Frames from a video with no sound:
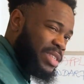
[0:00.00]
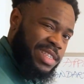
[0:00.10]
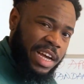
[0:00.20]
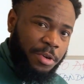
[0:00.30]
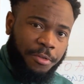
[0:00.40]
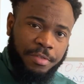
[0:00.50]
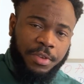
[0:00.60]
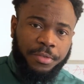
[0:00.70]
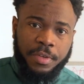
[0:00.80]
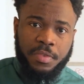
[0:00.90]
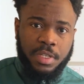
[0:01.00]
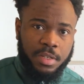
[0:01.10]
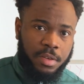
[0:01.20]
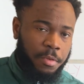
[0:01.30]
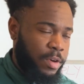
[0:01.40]
is kind of 50-50,
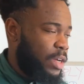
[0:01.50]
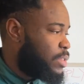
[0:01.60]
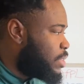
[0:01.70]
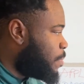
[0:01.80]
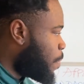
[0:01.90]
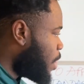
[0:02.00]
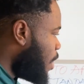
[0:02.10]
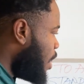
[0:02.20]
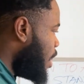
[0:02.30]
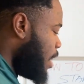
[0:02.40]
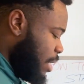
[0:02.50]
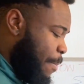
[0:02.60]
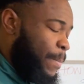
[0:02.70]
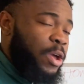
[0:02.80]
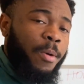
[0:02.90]
right? They
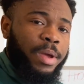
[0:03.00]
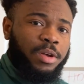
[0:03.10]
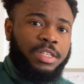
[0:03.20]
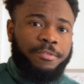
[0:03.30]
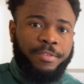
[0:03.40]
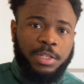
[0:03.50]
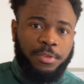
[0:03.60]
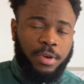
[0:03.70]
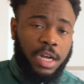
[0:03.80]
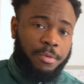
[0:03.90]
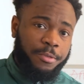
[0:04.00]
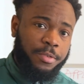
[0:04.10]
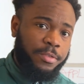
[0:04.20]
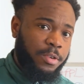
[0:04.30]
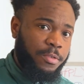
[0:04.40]
may or may not invite you for
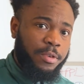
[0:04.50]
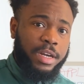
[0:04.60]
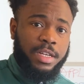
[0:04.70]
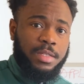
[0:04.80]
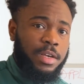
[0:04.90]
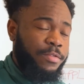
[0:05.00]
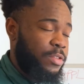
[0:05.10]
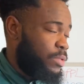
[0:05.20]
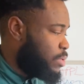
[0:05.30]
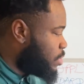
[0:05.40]
an interview.